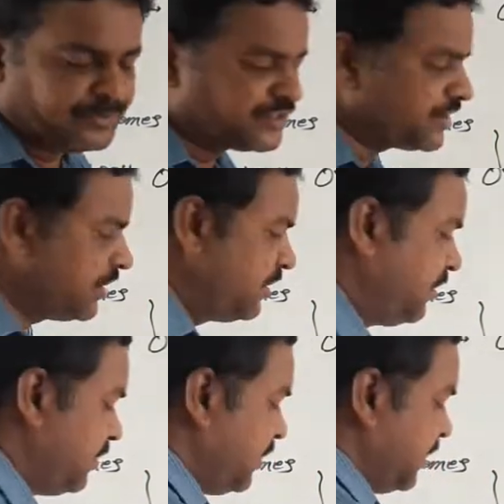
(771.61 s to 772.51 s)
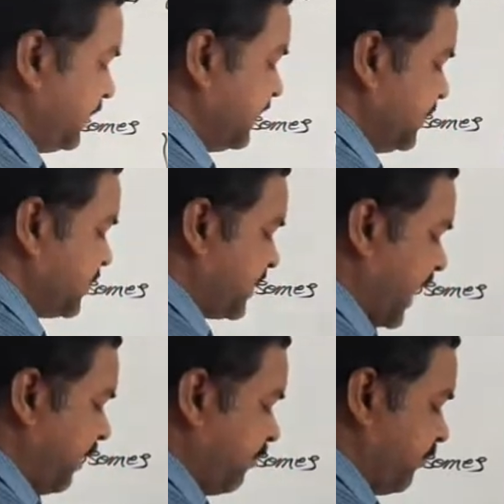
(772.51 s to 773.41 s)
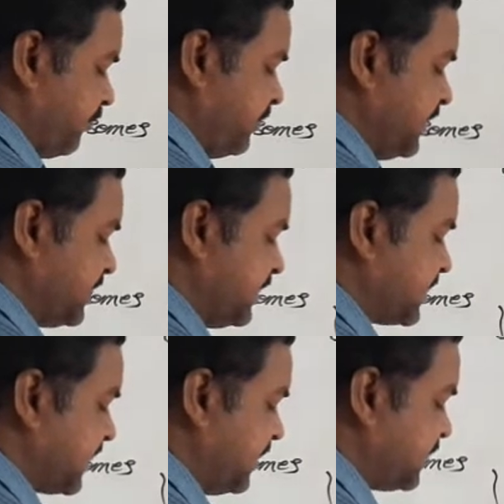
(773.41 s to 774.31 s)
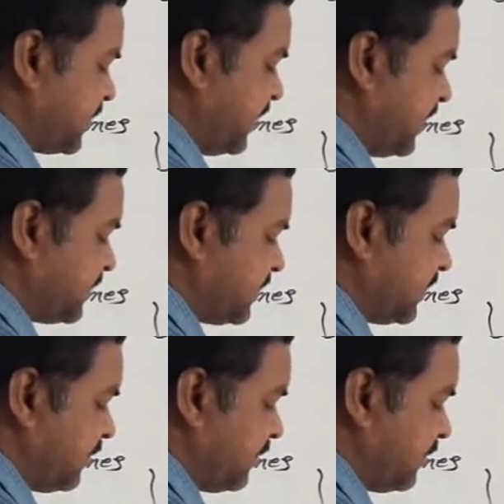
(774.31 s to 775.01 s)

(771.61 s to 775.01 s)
So, this time, this is considered as